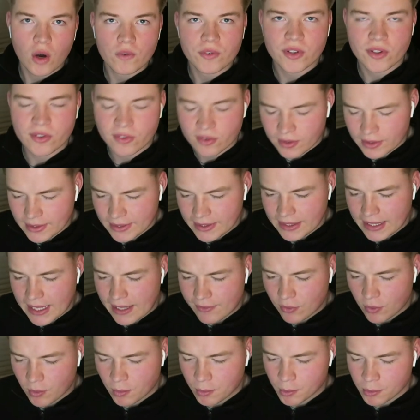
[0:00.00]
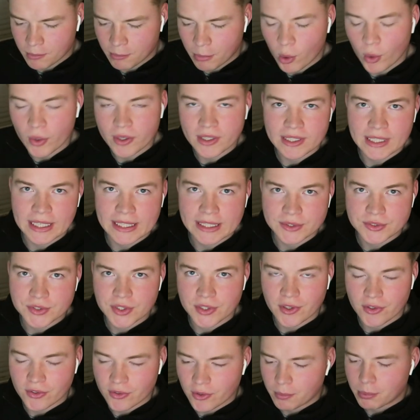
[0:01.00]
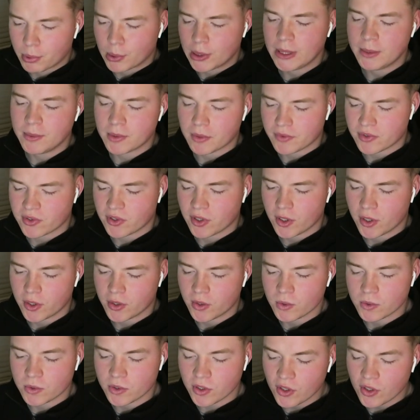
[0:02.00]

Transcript: Obviously, everyone will point now to the Supreme Novice Hurdle.